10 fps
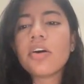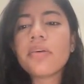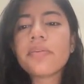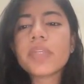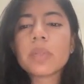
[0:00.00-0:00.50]

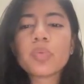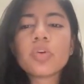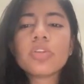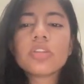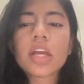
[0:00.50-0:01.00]

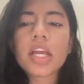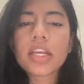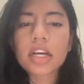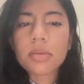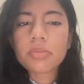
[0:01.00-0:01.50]
suppose I
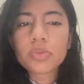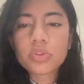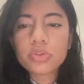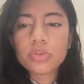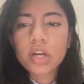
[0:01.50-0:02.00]
come to
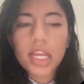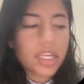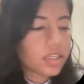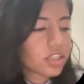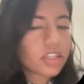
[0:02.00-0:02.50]
you
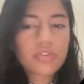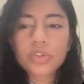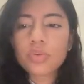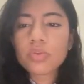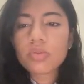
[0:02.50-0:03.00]
and give
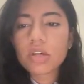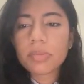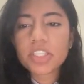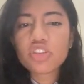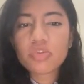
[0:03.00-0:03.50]
you a
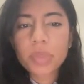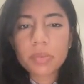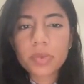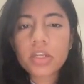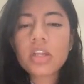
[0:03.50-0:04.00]
piece of
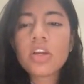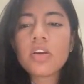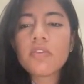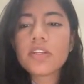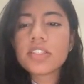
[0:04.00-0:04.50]
paper
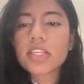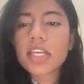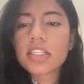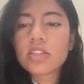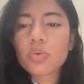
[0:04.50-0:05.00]
which
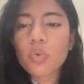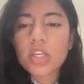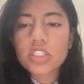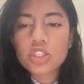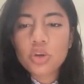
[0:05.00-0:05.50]
says
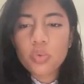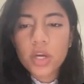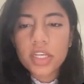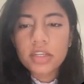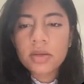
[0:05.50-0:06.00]

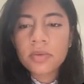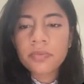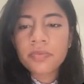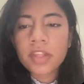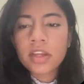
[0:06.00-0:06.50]
101
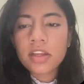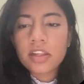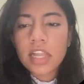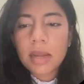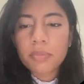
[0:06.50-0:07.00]

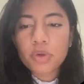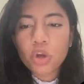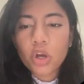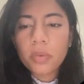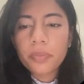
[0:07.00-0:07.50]
laptop